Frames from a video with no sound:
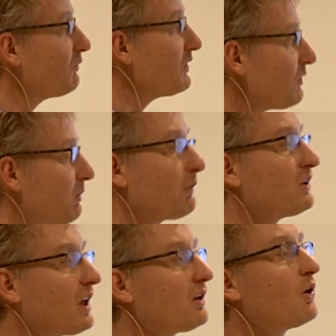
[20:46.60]
we should
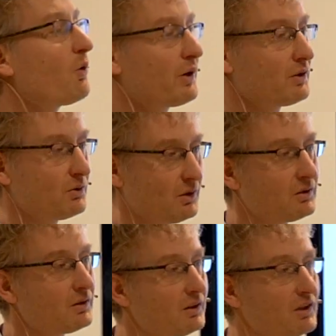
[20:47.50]
probably not lower
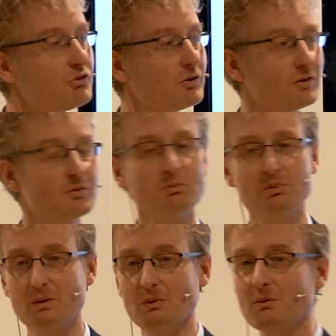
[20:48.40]
your insurance
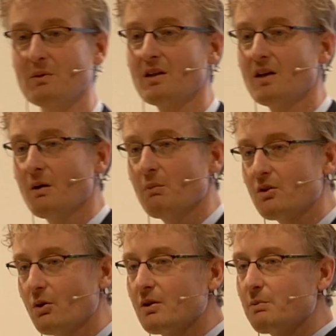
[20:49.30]
premium.
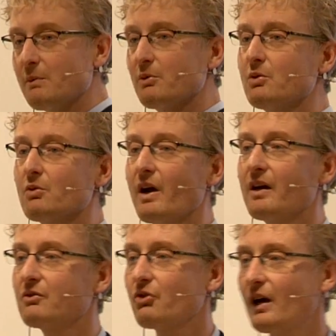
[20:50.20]
But those people
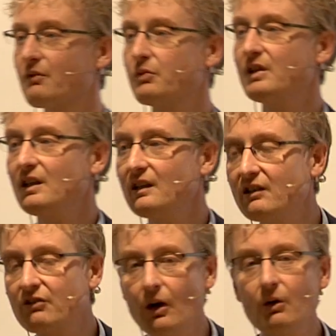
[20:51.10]
who drive
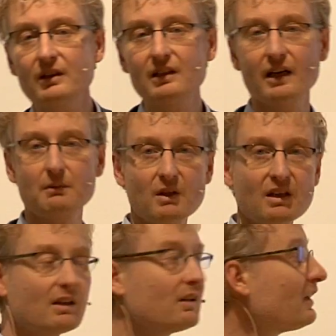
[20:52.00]
really slowly, like
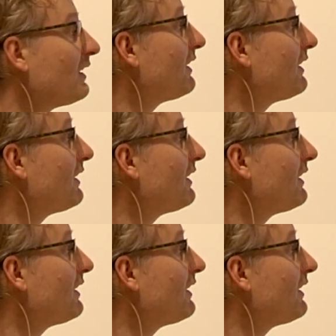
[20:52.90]
me,